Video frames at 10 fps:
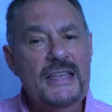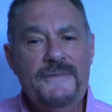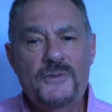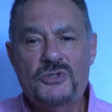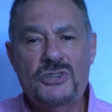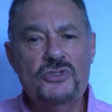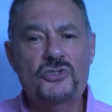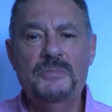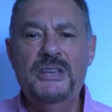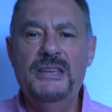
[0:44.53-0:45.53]
If your
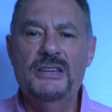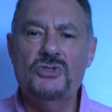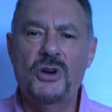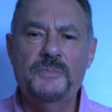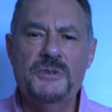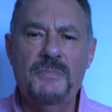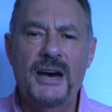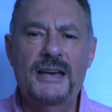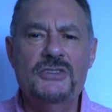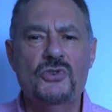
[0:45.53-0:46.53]
social media is
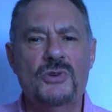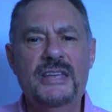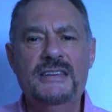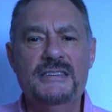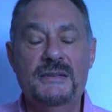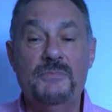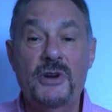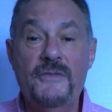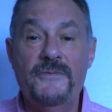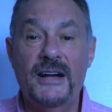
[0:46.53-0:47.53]
optimized, your LinkedIn
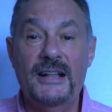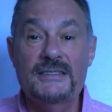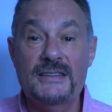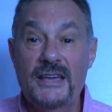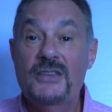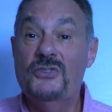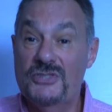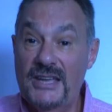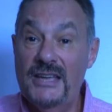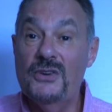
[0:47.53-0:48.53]
profiles, you
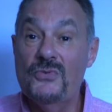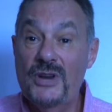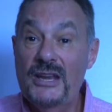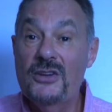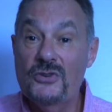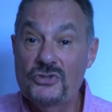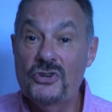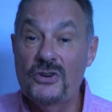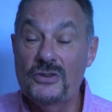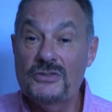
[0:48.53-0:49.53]
stand a really good
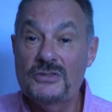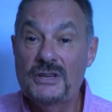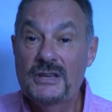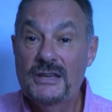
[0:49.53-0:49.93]
chance.